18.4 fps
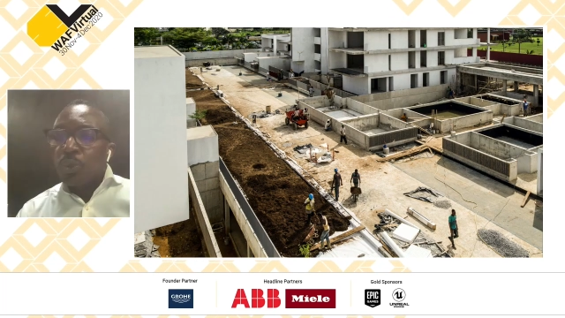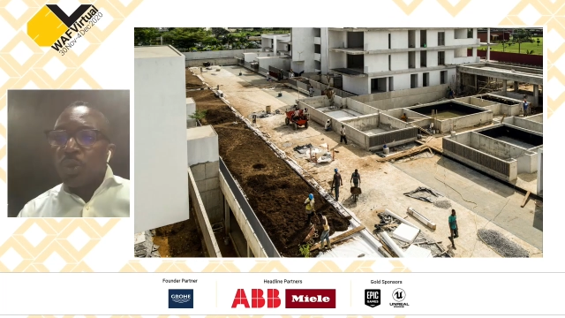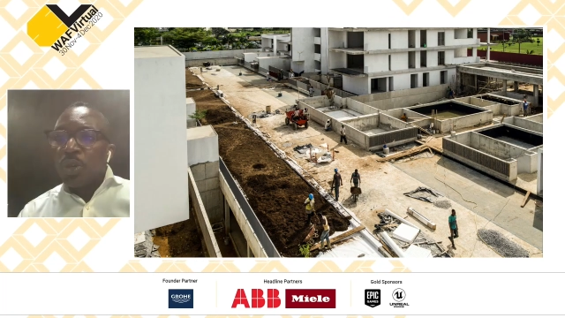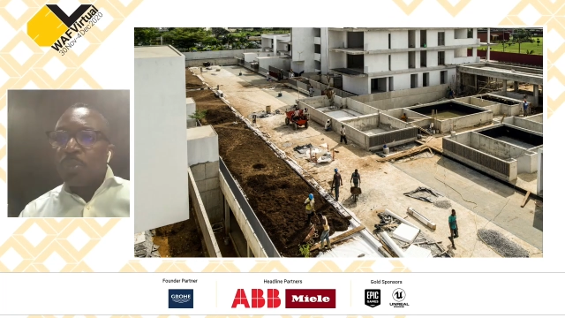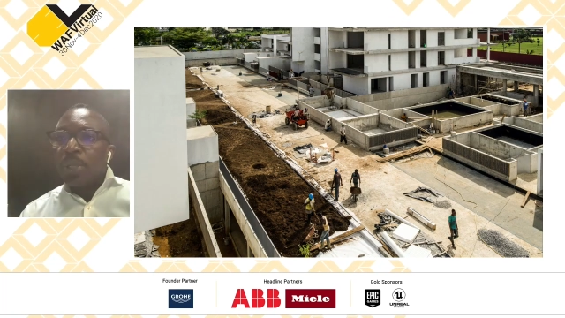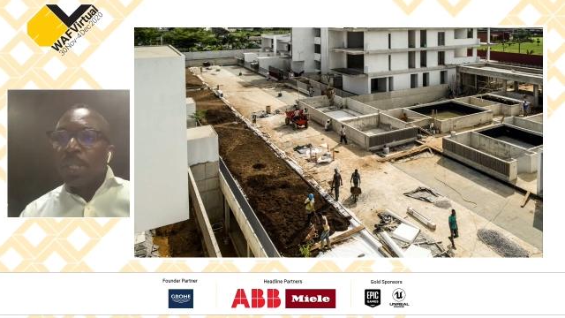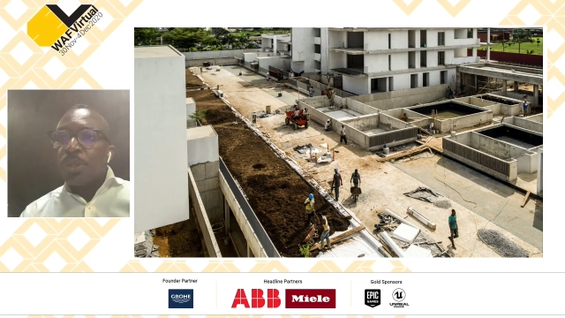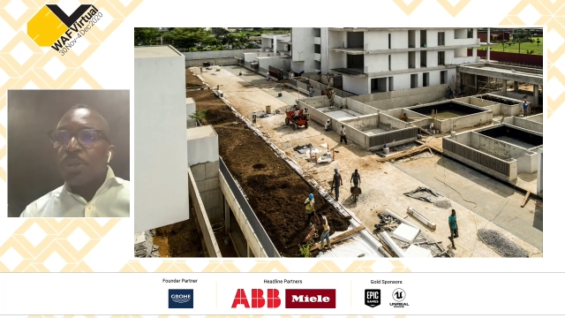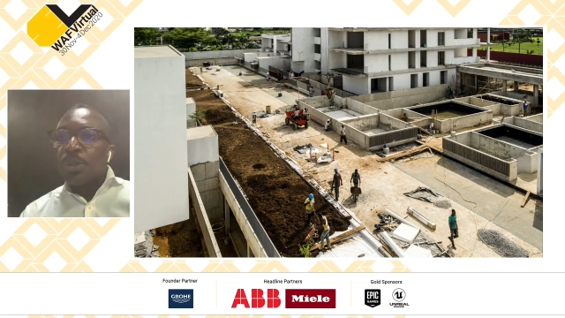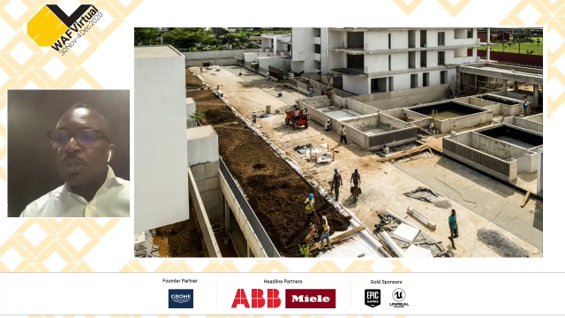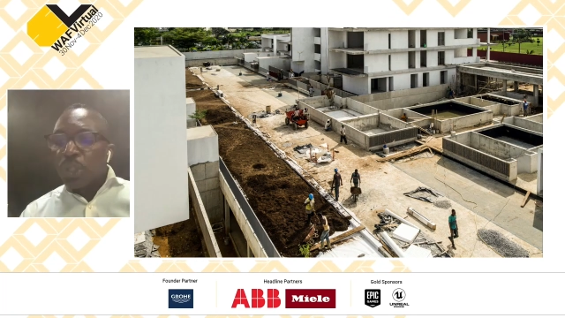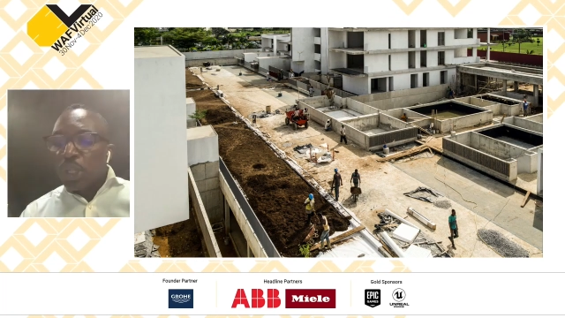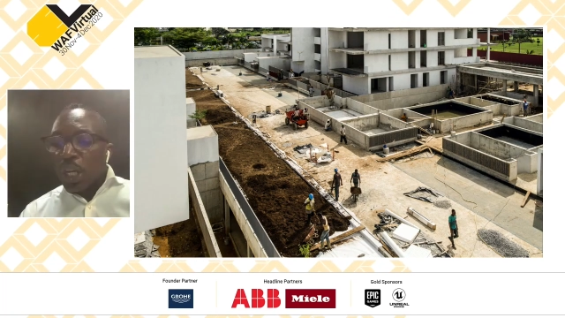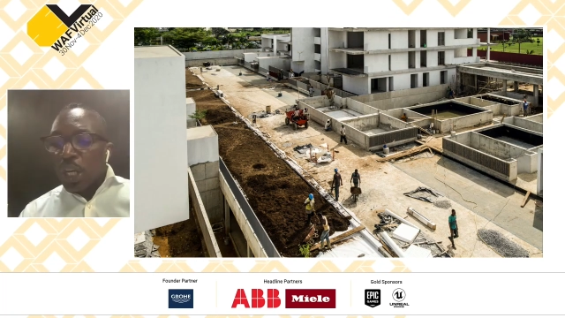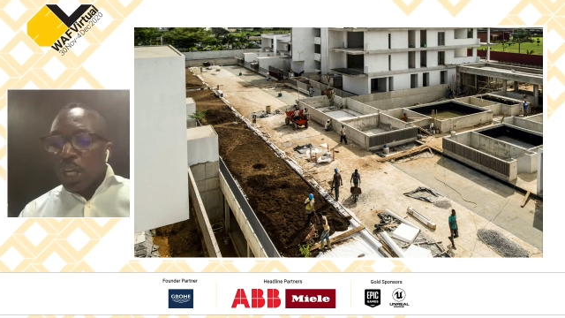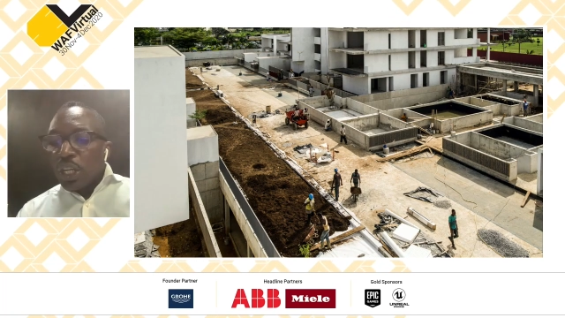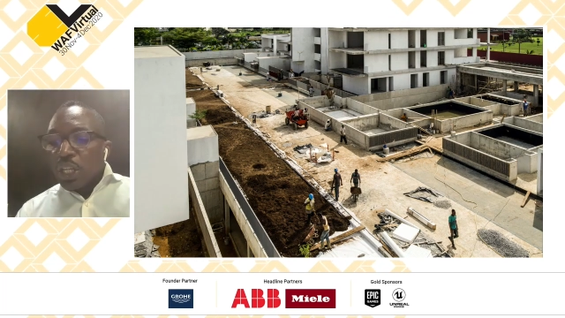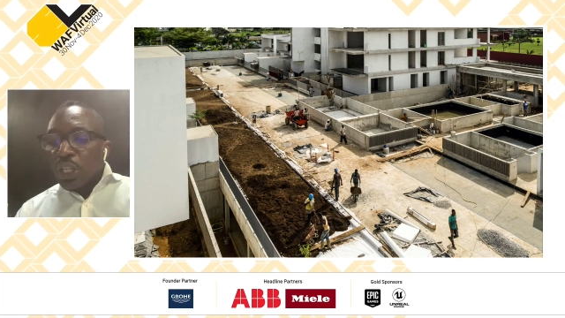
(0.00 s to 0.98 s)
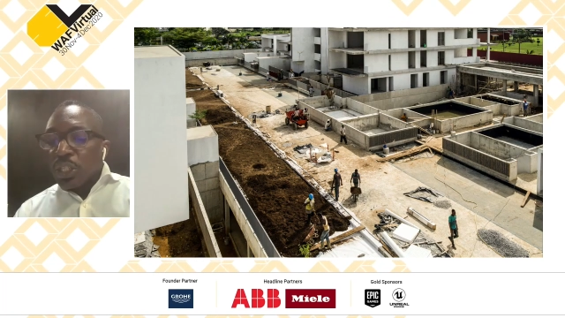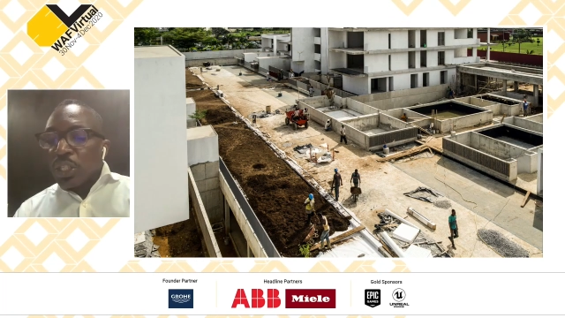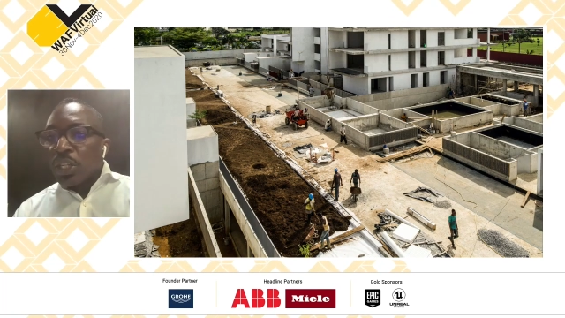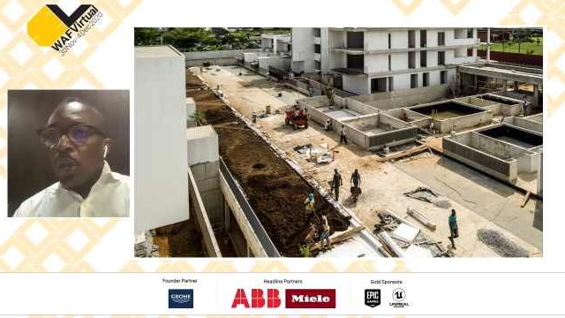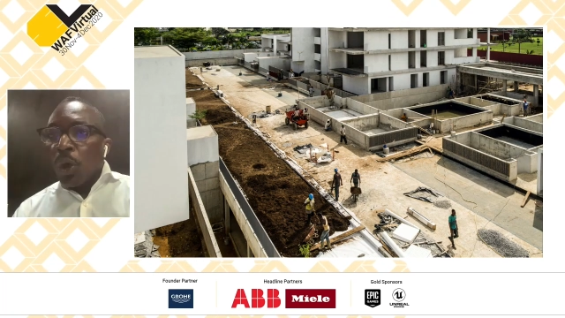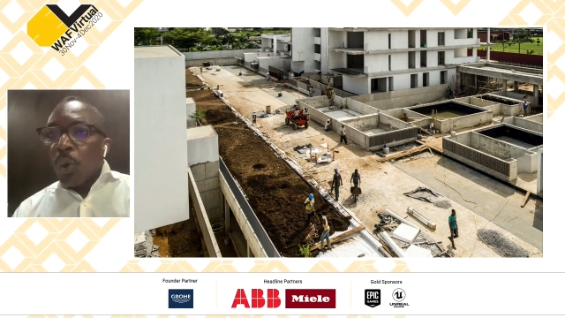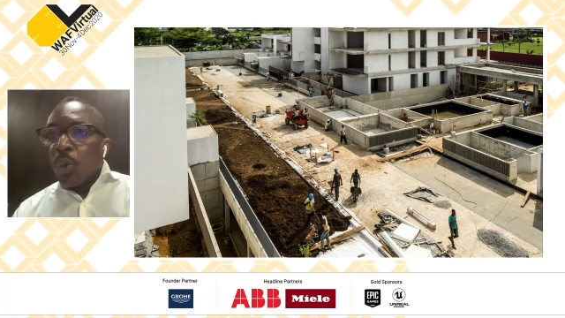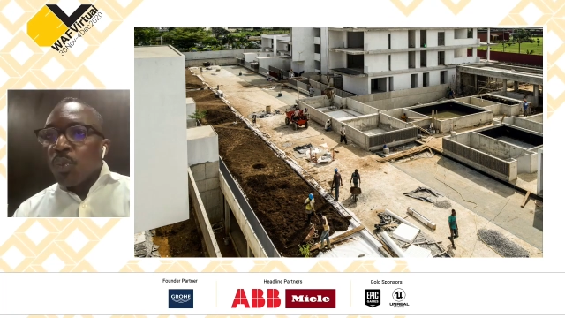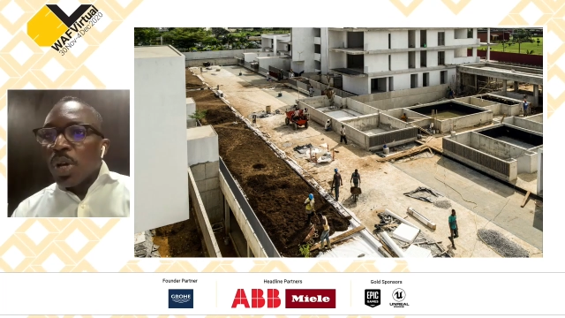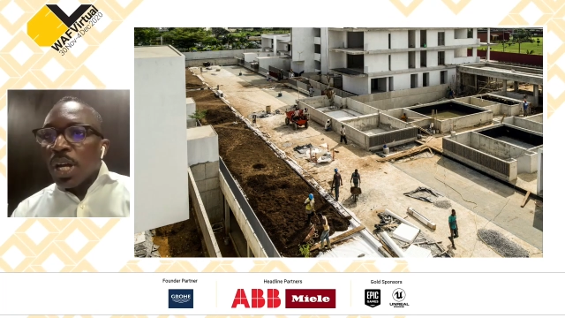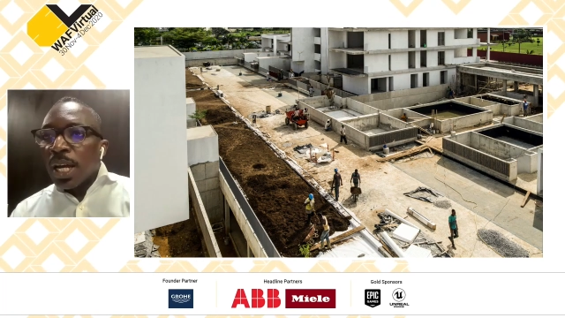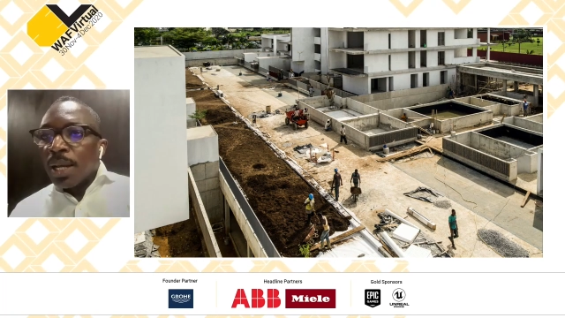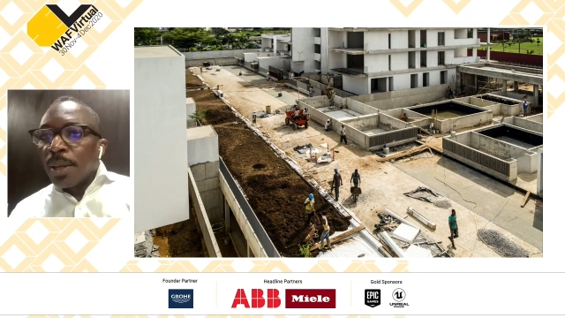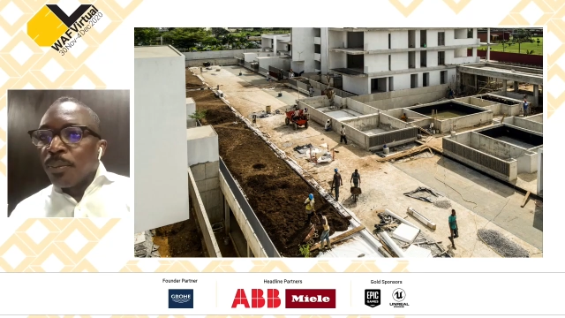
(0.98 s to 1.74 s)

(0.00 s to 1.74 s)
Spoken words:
square meters? So